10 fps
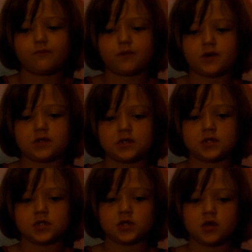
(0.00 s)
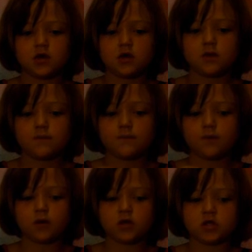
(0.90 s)
presents
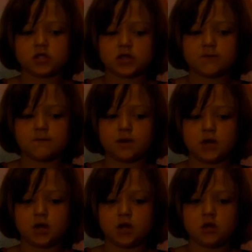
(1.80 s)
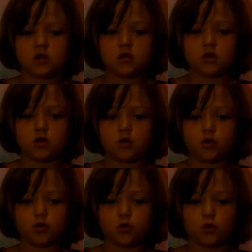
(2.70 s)
by somebody
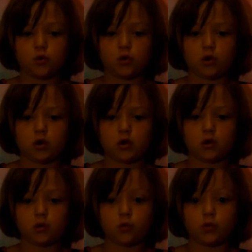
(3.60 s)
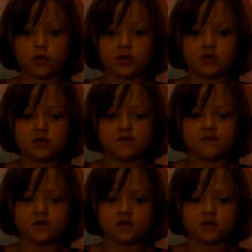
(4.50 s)
or we give
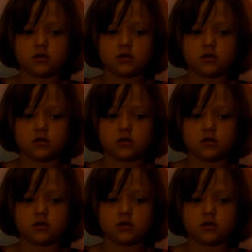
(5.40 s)
them,